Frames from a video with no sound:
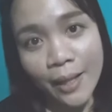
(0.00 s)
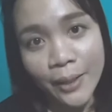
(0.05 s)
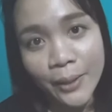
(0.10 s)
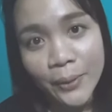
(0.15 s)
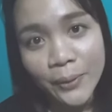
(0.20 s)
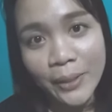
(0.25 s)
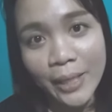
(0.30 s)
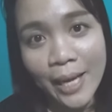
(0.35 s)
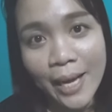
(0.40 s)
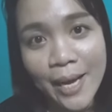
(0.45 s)

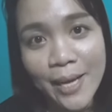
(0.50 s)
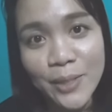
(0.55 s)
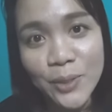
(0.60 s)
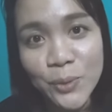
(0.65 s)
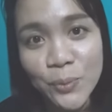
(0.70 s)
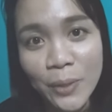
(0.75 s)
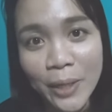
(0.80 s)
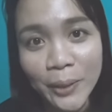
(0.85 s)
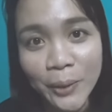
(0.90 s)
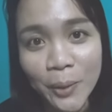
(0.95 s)
Hello
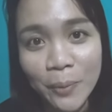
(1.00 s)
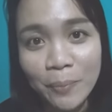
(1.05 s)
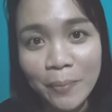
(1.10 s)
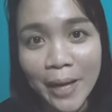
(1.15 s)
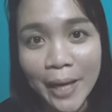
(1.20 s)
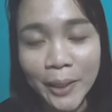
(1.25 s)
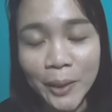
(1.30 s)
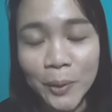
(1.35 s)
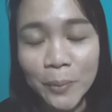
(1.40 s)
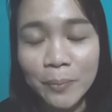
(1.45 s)
guys,
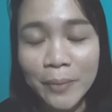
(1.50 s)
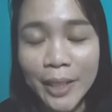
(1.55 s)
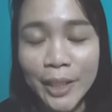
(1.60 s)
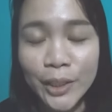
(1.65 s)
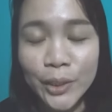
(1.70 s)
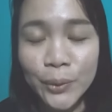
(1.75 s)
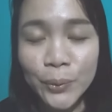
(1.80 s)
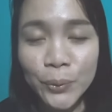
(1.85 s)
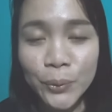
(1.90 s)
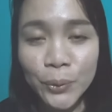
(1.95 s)
welcome back to my
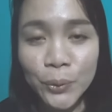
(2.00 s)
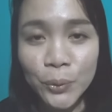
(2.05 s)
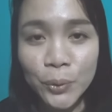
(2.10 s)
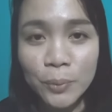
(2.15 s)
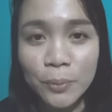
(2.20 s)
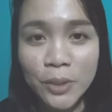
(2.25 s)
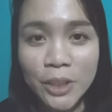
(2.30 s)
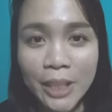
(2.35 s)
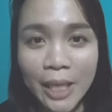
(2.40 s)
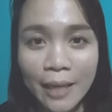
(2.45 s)

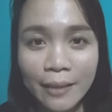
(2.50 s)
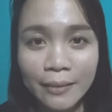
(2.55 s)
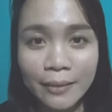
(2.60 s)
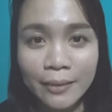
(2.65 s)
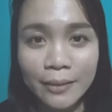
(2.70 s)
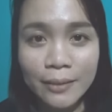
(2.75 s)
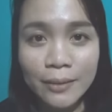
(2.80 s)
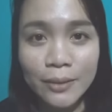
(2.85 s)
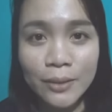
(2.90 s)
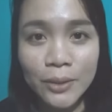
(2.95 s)
YouTube
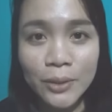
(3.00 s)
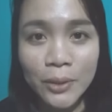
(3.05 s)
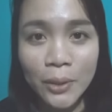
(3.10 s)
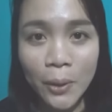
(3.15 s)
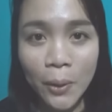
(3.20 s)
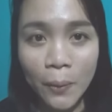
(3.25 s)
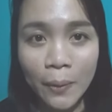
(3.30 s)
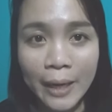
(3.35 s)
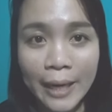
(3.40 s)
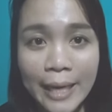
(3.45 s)
channel.
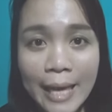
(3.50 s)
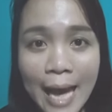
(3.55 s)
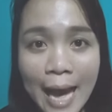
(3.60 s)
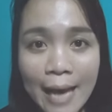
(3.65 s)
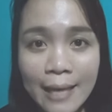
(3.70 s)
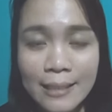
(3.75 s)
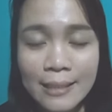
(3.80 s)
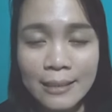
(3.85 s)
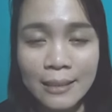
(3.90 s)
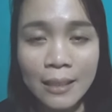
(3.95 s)
So I
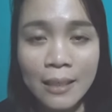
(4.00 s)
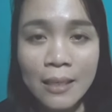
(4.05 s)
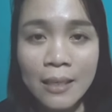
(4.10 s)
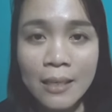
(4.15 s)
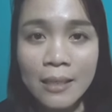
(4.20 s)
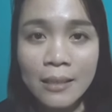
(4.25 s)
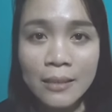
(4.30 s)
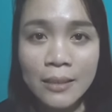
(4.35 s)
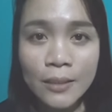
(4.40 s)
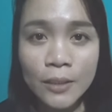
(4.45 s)
asked
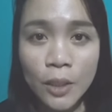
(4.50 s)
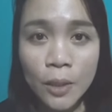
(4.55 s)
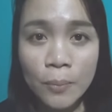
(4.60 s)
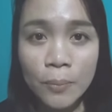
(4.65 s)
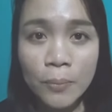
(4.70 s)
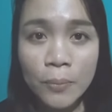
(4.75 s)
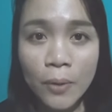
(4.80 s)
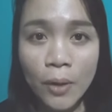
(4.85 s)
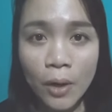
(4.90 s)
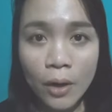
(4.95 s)

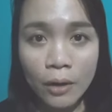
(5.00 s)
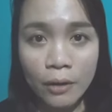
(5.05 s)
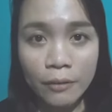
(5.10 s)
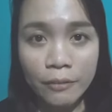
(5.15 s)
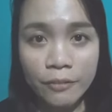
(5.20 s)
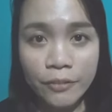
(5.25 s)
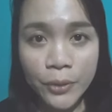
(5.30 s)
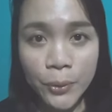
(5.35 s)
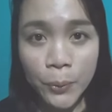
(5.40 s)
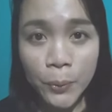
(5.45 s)
some
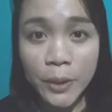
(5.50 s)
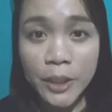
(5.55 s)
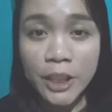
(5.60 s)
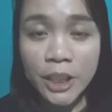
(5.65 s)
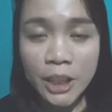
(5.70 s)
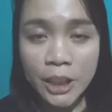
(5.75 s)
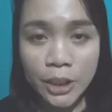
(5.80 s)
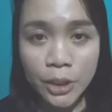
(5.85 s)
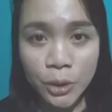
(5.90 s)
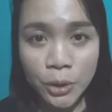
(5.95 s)
of your
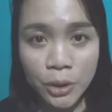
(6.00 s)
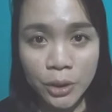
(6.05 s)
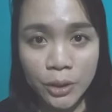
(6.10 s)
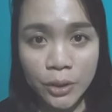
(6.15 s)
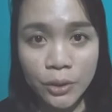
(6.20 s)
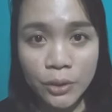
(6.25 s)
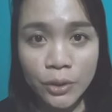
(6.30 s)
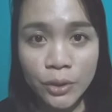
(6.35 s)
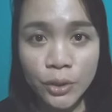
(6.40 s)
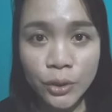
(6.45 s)

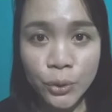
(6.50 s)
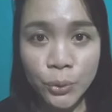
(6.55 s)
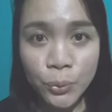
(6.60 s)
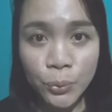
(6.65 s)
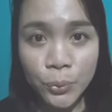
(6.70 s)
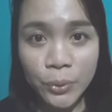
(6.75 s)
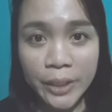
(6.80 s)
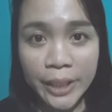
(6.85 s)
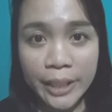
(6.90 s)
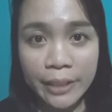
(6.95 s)
teachers
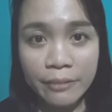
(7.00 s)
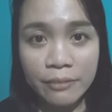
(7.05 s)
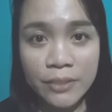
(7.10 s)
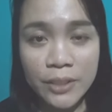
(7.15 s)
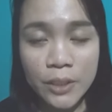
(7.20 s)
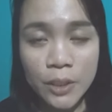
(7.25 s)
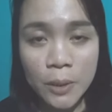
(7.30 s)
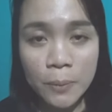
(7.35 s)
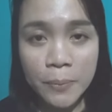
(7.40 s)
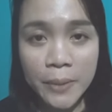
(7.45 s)
to
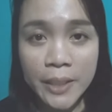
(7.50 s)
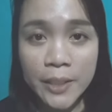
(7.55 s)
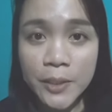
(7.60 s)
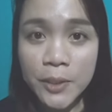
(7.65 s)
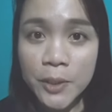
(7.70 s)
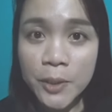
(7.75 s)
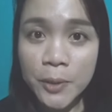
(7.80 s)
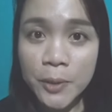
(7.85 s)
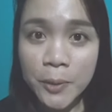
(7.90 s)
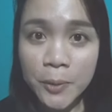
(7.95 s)
give some
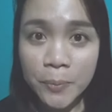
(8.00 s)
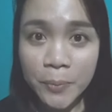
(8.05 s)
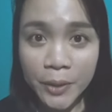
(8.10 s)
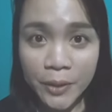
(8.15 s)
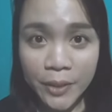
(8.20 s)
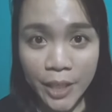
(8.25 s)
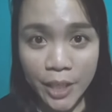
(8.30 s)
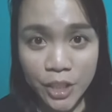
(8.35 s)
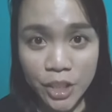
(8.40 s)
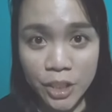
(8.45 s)

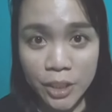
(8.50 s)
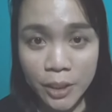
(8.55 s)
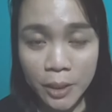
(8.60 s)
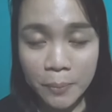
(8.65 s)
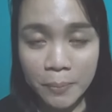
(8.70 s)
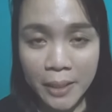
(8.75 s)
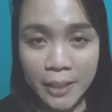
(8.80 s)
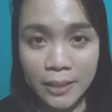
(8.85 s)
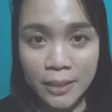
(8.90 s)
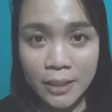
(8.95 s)

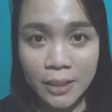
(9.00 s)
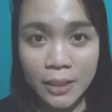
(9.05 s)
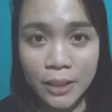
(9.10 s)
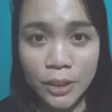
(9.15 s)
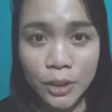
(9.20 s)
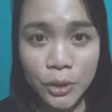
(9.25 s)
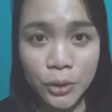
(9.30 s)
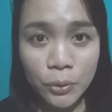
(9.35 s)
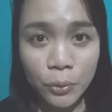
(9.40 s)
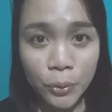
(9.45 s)
inspirational
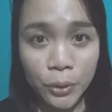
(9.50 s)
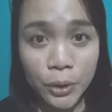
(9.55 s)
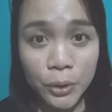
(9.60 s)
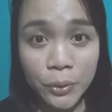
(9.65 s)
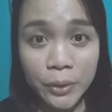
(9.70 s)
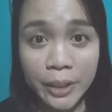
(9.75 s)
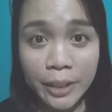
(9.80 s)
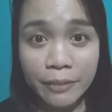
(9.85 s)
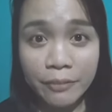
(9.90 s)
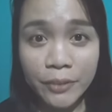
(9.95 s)
message or
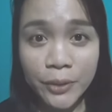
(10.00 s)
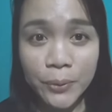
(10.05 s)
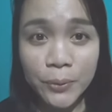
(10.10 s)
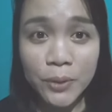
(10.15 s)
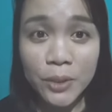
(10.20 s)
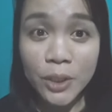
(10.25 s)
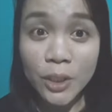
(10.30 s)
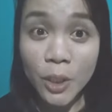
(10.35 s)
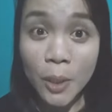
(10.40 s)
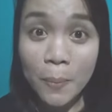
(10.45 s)
to give
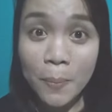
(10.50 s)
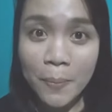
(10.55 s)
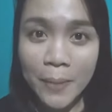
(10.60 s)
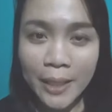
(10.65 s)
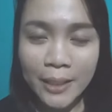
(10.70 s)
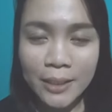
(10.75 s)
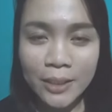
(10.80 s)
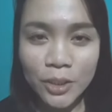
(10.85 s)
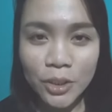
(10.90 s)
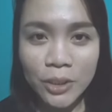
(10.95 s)
you some
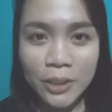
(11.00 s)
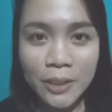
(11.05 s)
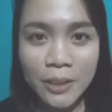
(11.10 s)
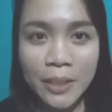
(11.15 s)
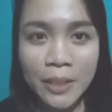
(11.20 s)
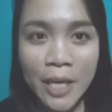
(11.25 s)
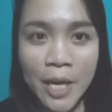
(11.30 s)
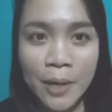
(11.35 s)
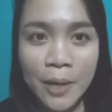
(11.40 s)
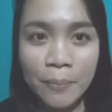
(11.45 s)

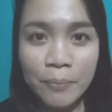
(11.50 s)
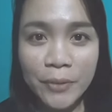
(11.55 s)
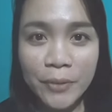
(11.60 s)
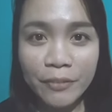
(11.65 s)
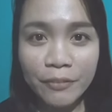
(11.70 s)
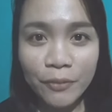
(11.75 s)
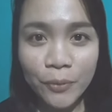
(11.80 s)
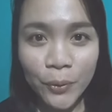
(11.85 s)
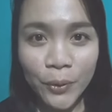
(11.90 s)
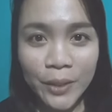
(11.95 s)
messages
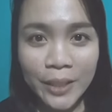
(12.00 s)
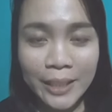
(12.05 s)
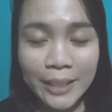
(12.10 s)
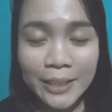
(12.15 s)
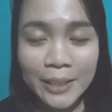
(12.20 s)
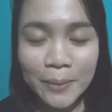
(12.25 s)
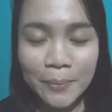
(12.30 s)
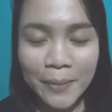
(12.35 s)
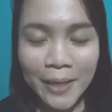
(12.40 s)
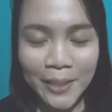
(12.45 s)
before
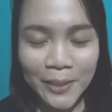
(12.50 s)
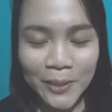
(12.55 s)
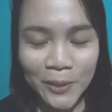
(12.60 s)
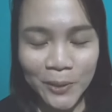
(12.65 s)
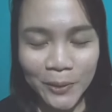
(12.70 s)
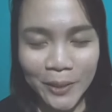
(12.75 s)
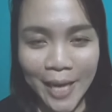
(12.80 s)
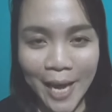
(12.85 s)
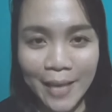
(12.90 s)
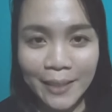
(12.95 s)
this
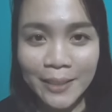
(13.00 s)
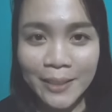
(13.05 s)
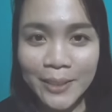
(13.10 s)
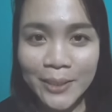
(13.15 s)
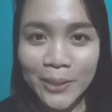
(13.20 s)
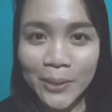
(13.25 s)
semester ends.